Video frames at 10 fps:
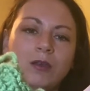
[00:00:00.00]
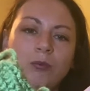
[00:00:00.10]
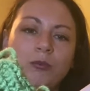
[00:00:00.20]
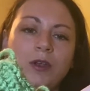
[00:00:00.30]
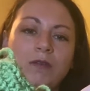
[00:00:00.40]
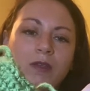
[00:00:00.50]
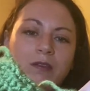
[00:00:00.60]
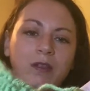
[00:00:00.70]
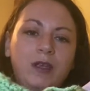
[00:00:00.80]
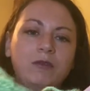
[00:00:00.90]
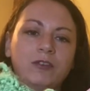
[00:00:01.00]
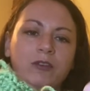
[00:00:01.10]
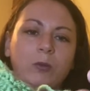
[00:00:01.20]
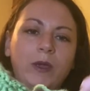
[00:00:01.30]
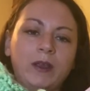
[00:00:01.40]
previously I've
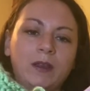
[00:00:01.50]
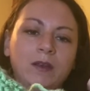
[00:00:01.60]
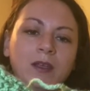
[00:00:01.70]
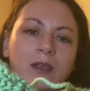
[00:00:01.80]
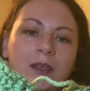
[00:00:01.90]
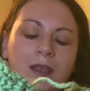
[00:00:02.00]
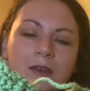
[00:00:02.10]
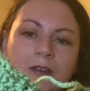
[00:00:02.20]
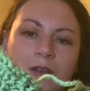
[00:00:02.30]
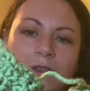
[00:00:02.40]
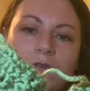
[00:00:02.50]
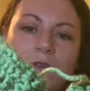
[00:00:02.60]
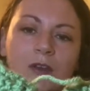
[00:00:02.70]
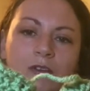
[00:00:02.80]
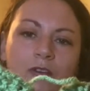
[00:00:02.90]
just waited until I
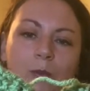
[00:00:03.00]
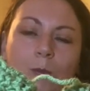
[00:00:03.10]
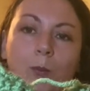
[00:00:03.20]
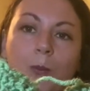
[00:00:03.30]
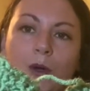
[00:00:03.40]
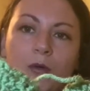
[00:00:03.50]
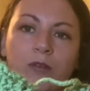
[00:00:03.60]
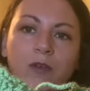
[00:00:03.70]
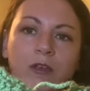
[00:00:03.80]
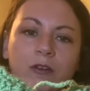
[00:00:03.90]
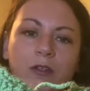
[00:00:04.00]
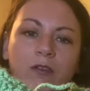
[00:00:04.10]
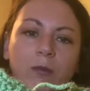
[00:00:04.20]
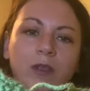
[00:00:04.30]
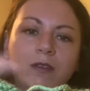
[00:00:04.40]
finished both
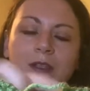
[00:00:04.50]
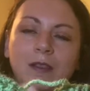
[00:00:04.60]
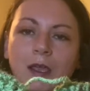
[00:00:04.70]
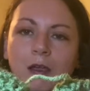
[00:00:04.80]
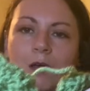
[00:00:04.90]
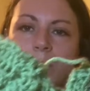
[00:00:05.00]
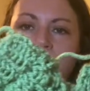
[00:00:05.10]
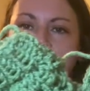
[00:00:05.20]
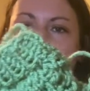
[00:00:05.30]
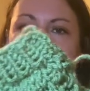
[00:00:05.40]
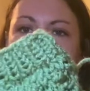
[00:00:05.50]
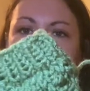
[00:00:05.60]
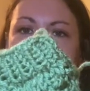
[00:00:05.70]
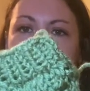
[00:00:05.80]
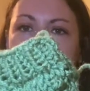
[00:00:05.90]
fingerless mitts and then gone back and done the
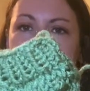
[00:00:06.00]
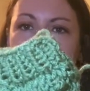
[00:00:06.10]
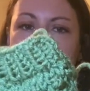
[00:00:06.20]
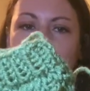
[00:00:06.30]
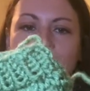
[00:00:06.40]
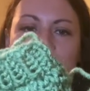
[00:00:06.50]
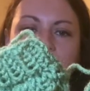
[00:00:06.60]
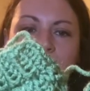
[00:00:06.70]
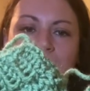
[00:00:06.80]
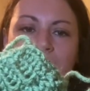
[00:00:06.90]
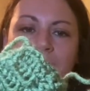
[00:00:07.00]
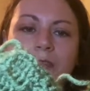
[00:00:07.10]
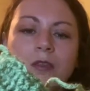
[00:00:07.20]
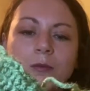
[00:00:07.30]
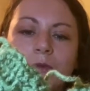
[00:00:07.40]
thumb, but it was kind of nice to get the
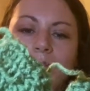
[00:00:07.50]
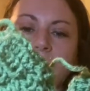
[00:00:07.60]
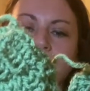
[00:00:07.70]
thumb done